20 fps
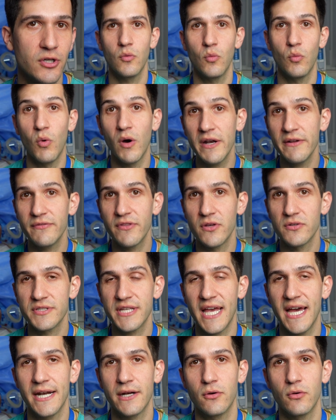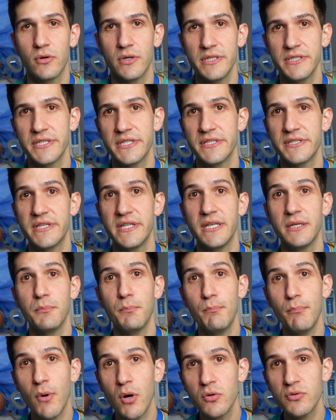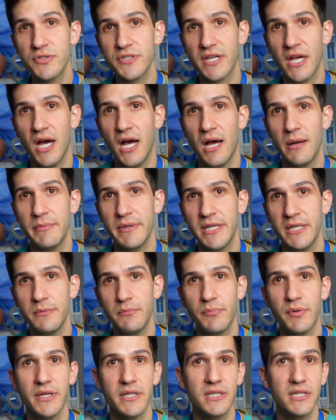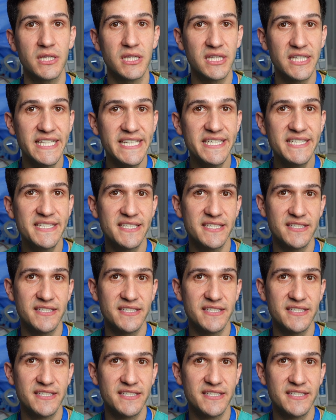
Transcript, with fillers: One of those categories is the most common but least